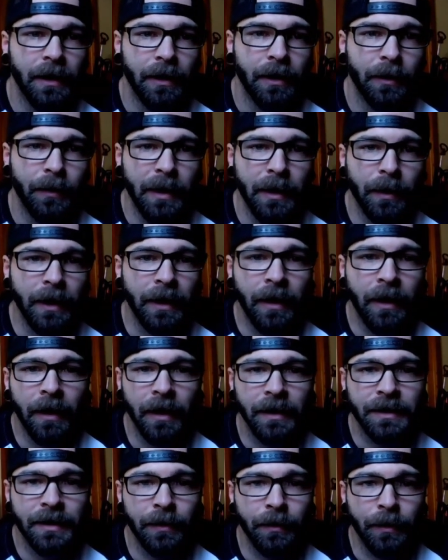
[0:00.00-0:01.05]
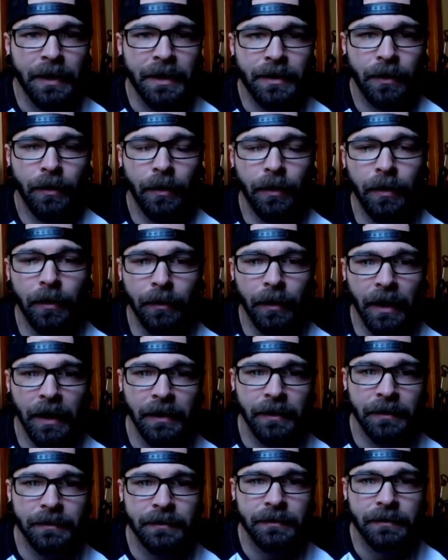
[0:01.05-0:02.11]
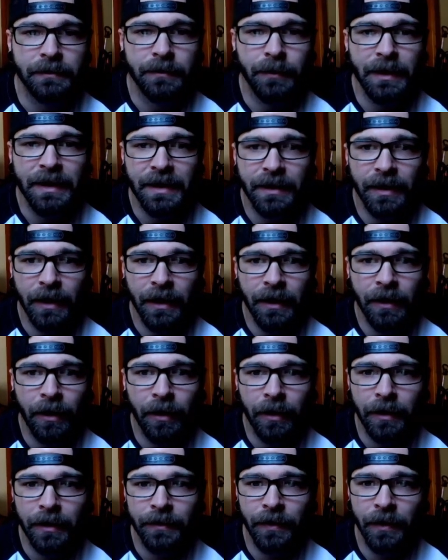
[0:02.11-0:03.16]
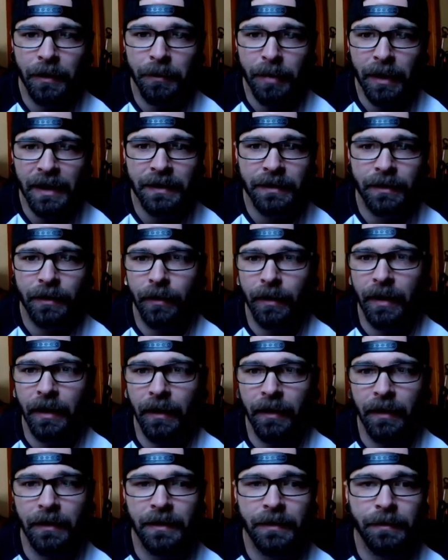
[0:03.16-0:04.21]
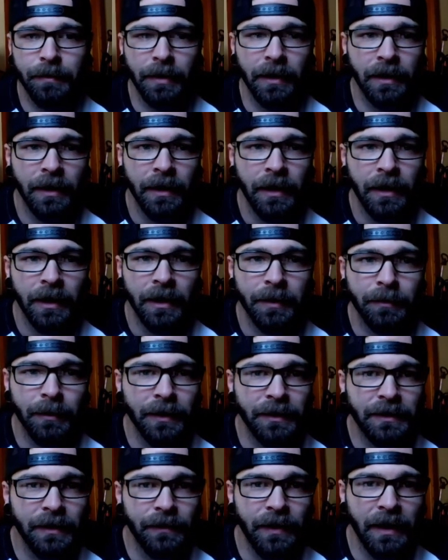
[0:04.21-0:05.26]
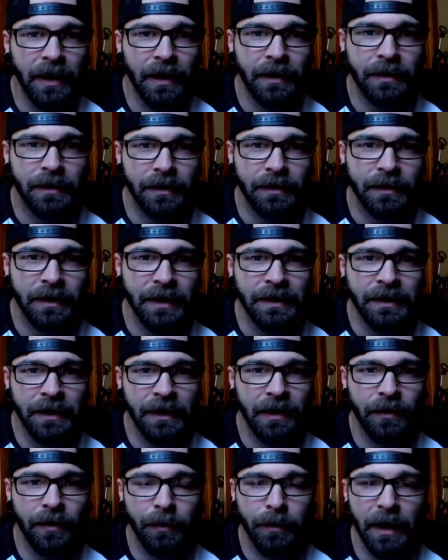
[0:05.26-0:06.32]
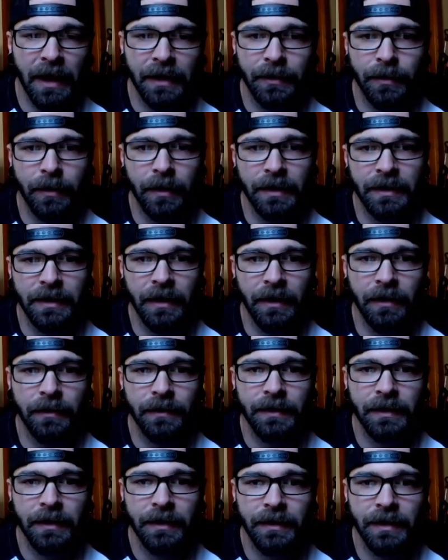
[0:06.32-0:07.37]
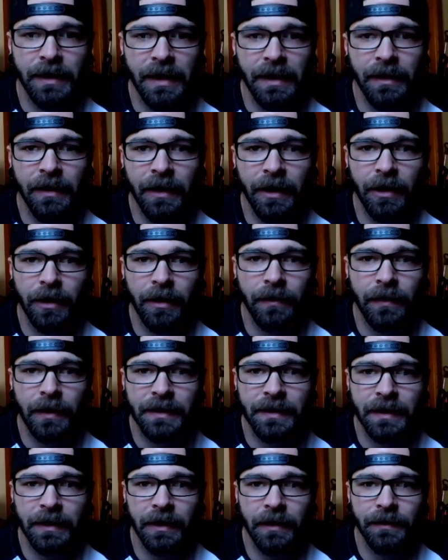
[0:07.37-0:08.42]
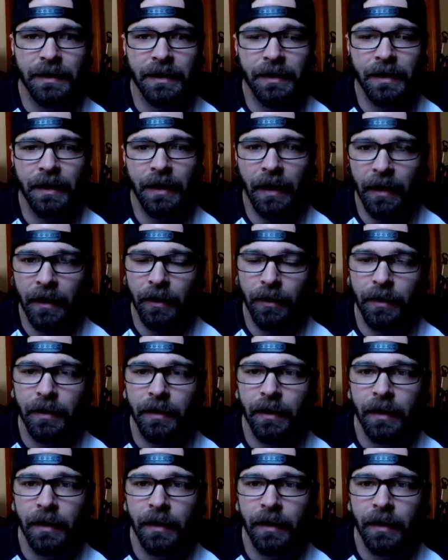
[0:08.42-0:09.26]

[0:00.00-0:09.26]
We work hard to reach a goal, right? We study hard for the best grades, but most of that isn't giving back to ourselves, taking care of ourselves in the now.